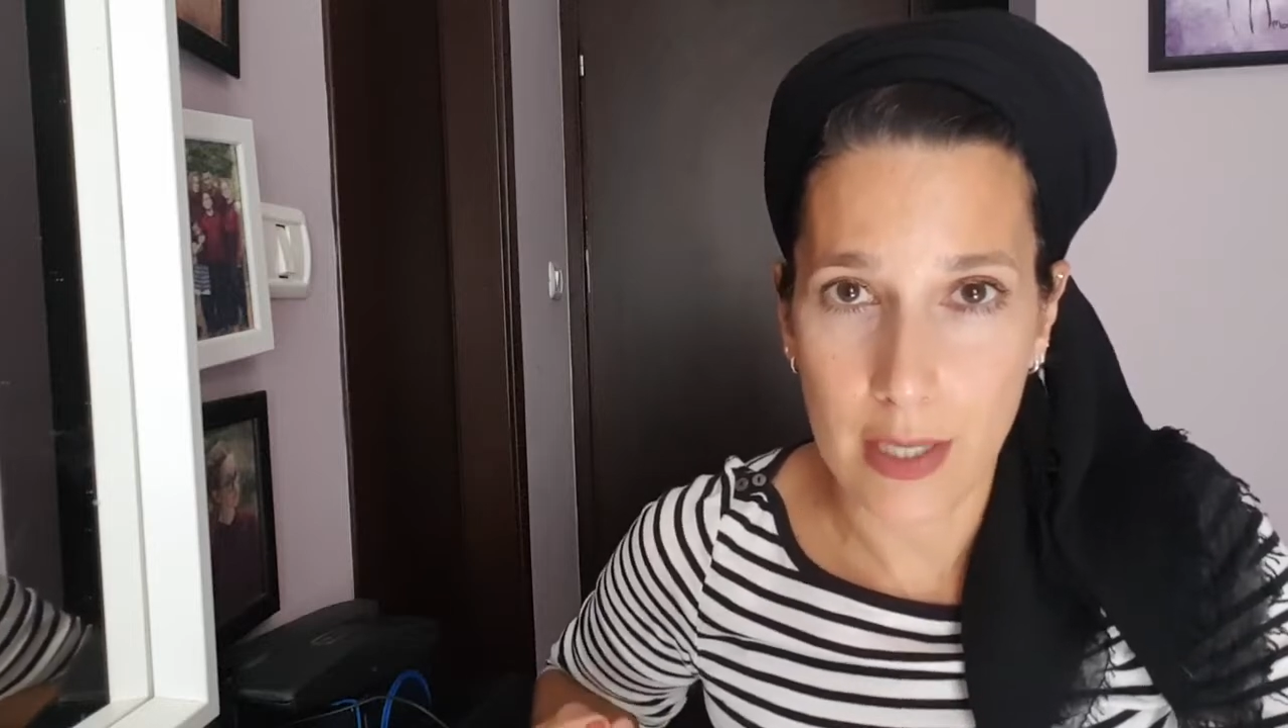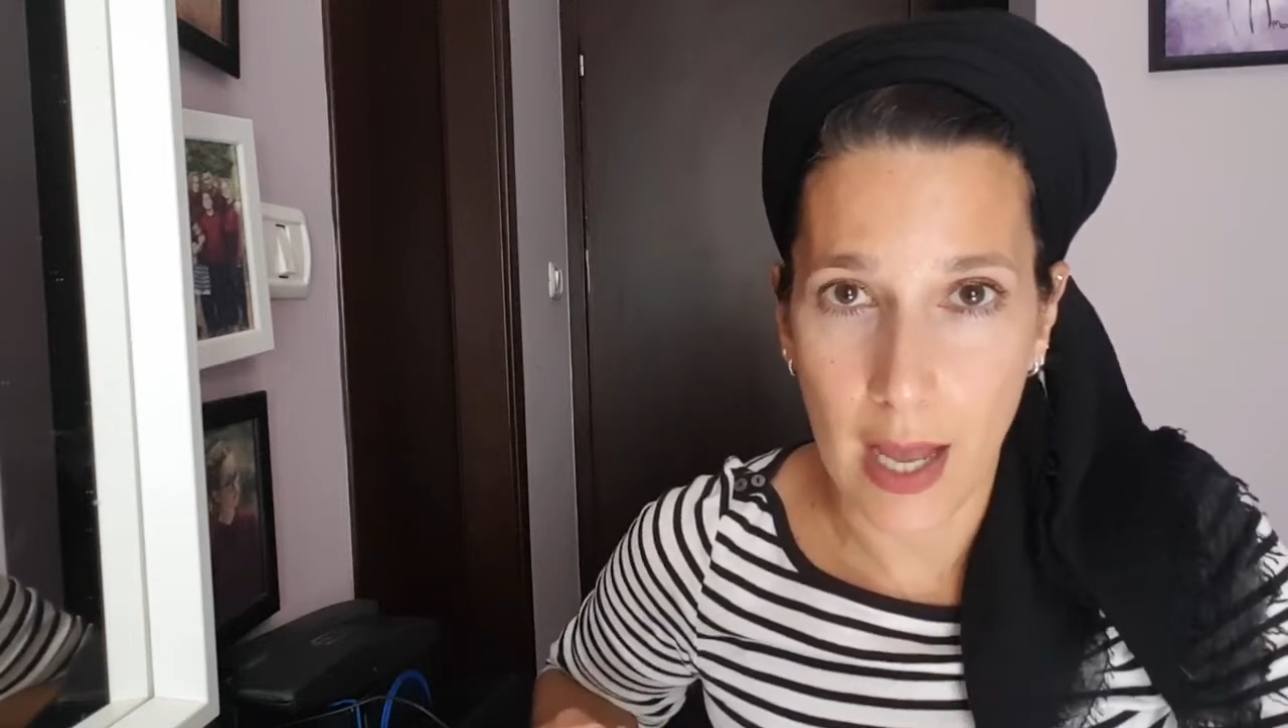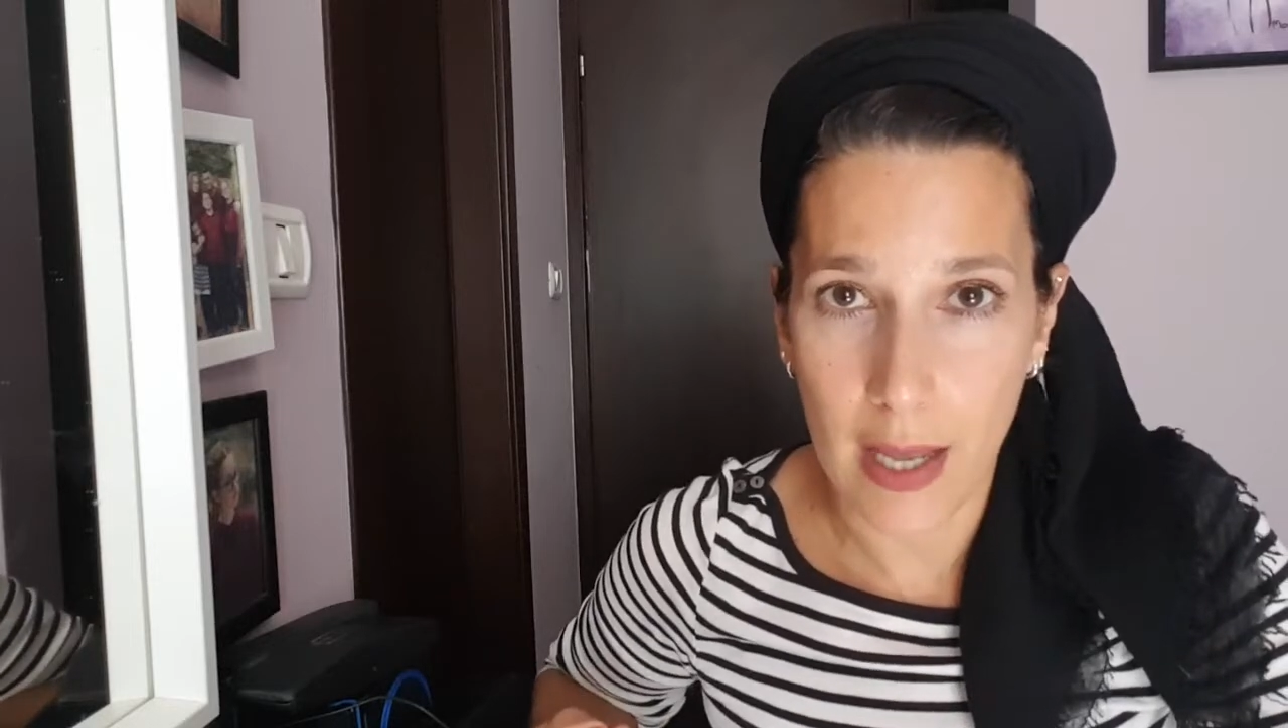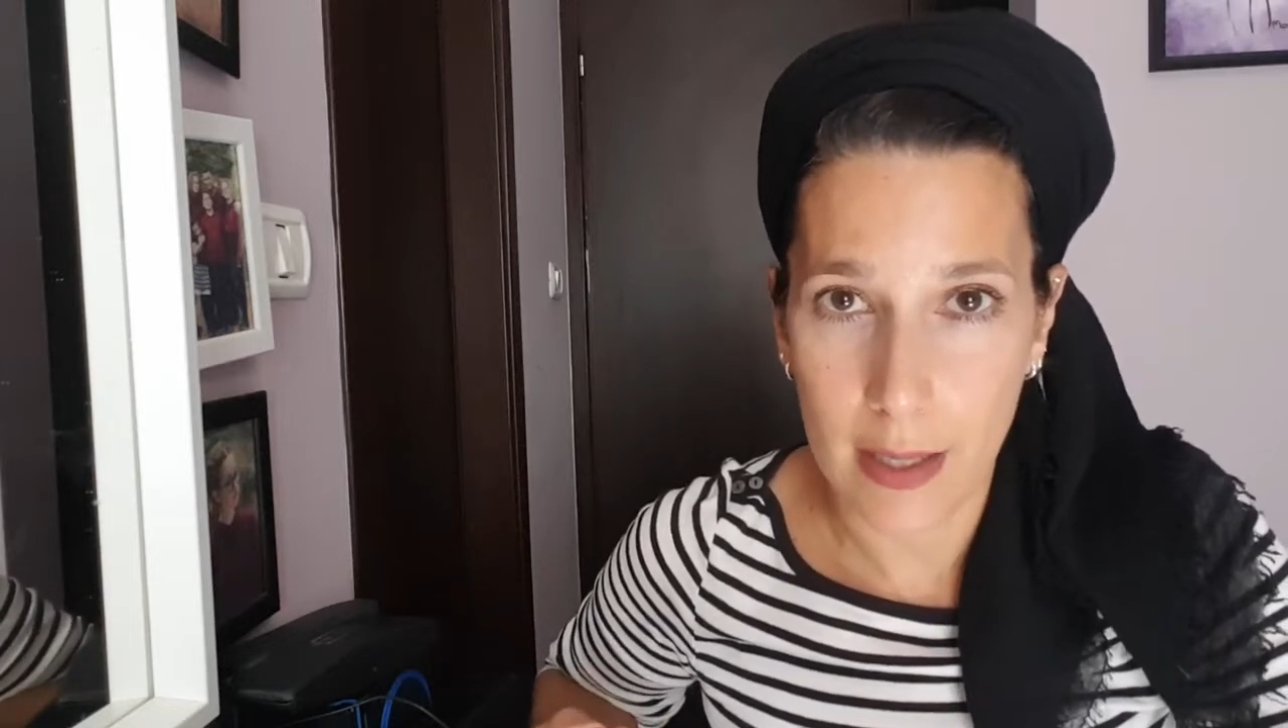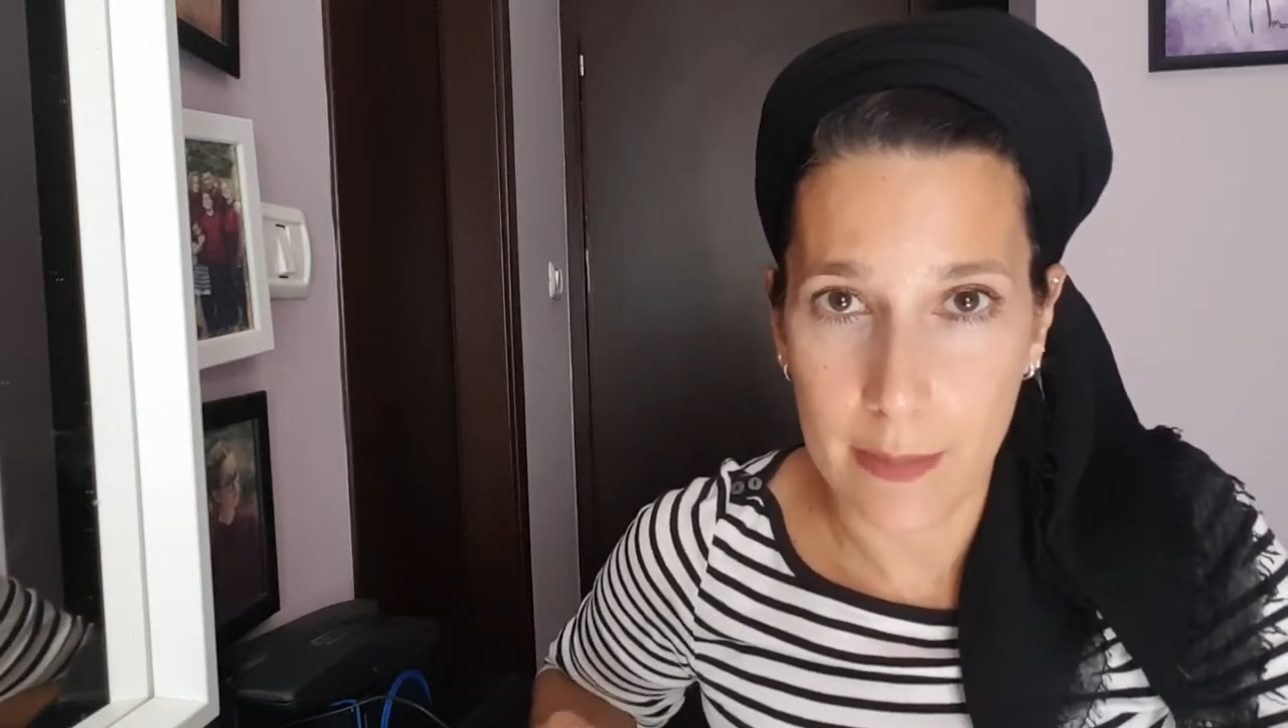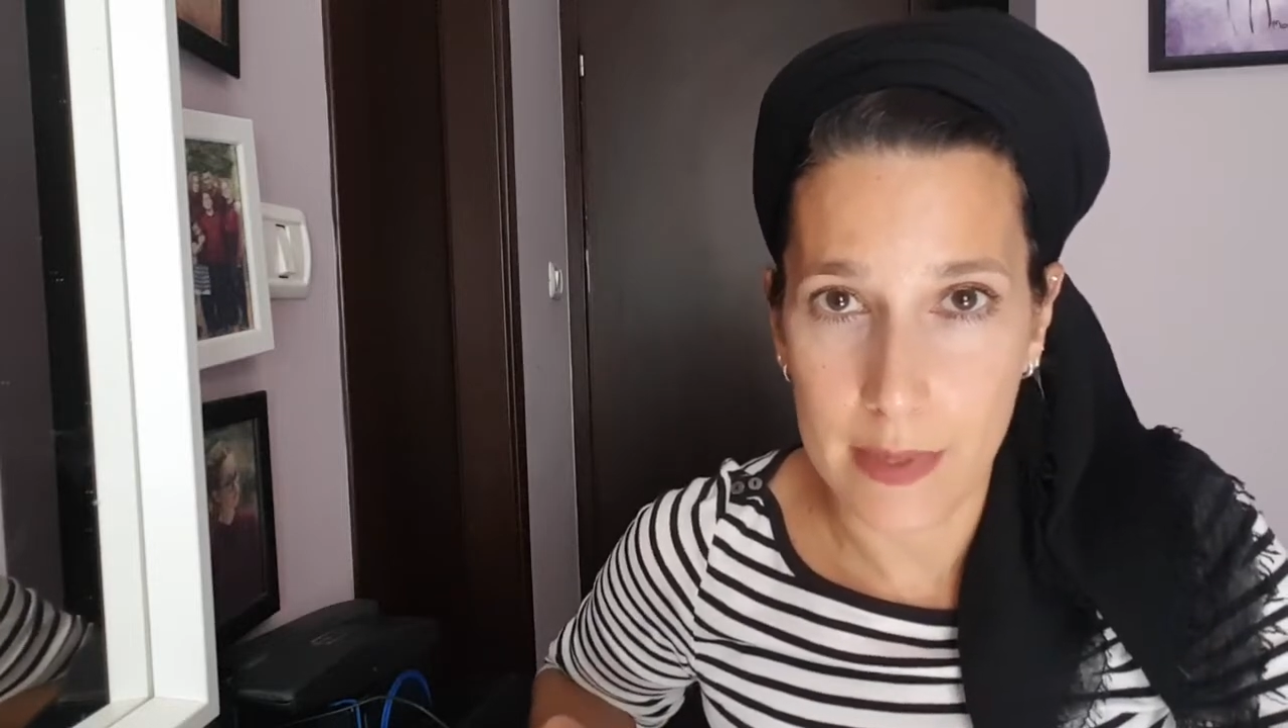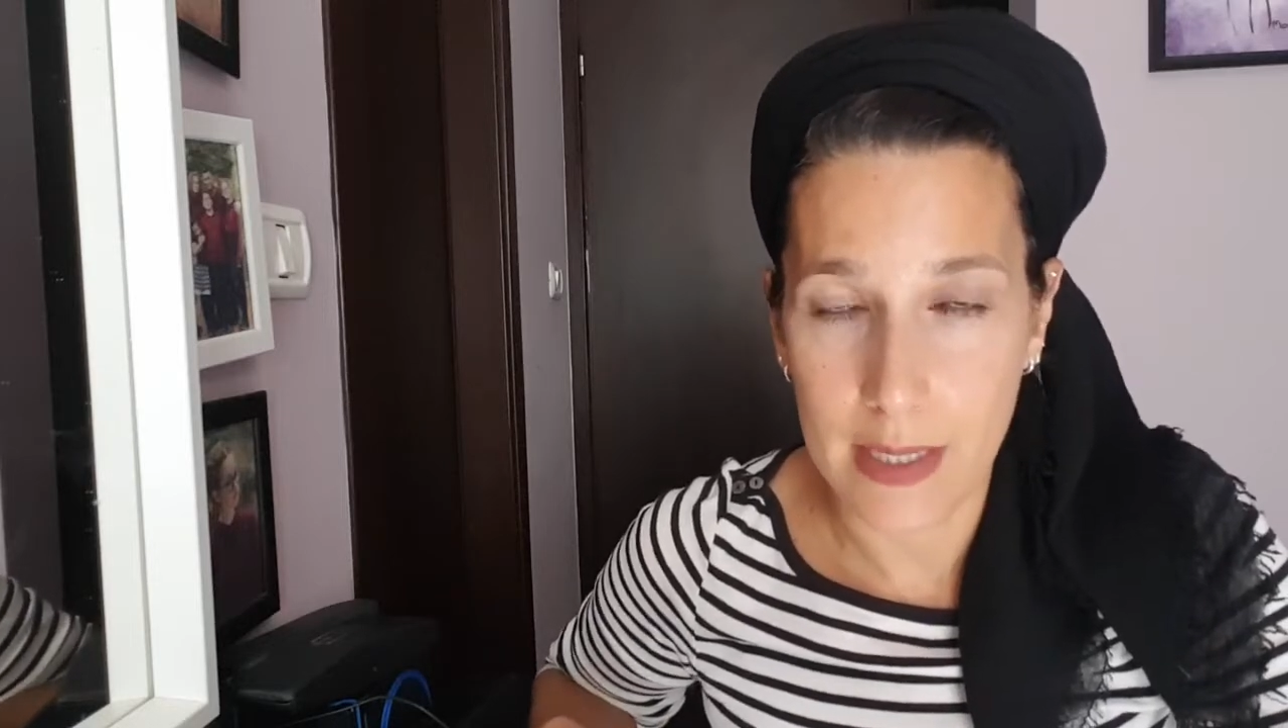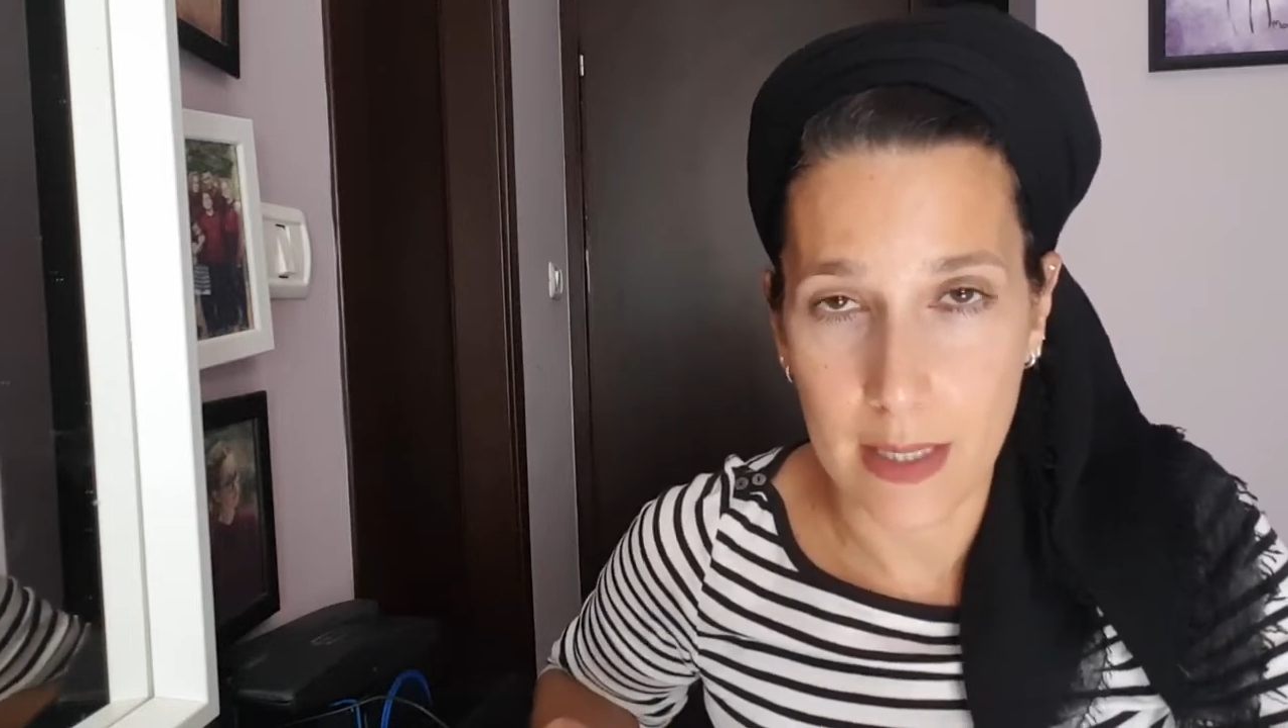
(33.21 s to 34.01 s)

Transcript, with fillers: times